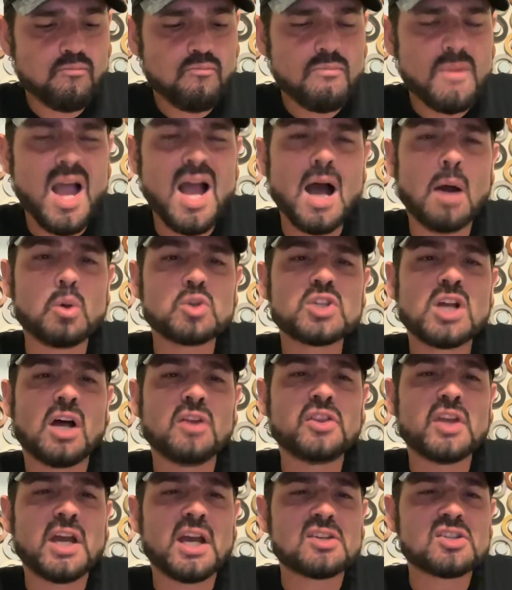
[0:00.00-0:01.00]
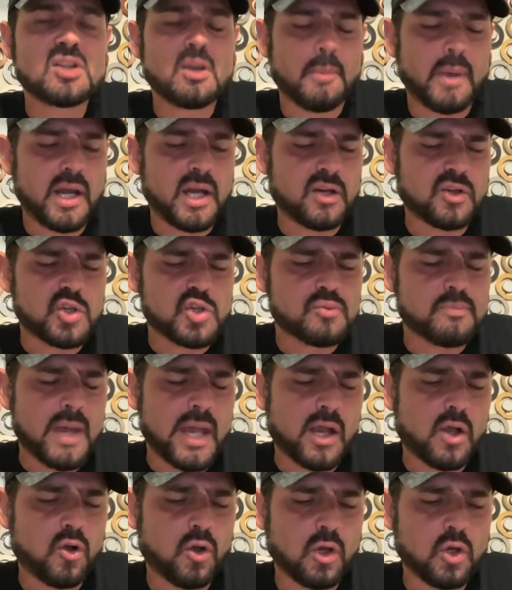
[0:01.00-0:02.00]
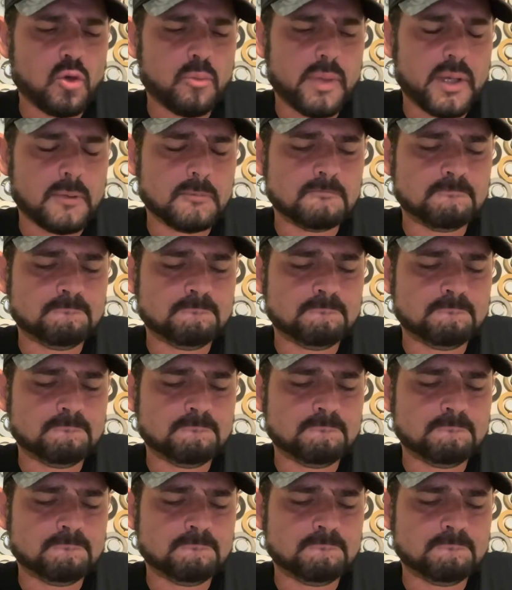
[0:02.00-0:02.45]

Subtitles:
I was underestimating this mango a little bit.